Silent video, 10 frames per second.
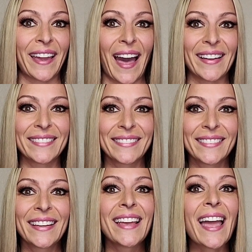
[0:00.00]
Cat.
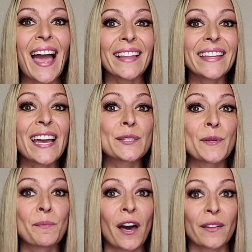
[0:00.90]
Elley has
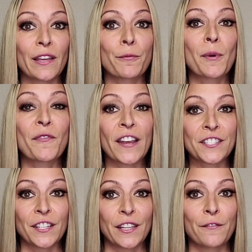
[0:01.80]
been modeling
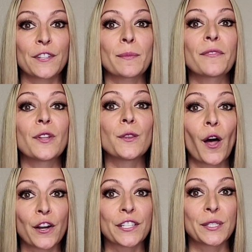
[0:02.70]
professionally for some of the
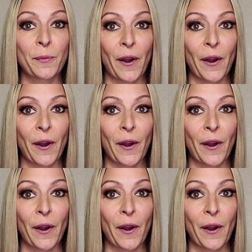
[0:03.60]
largest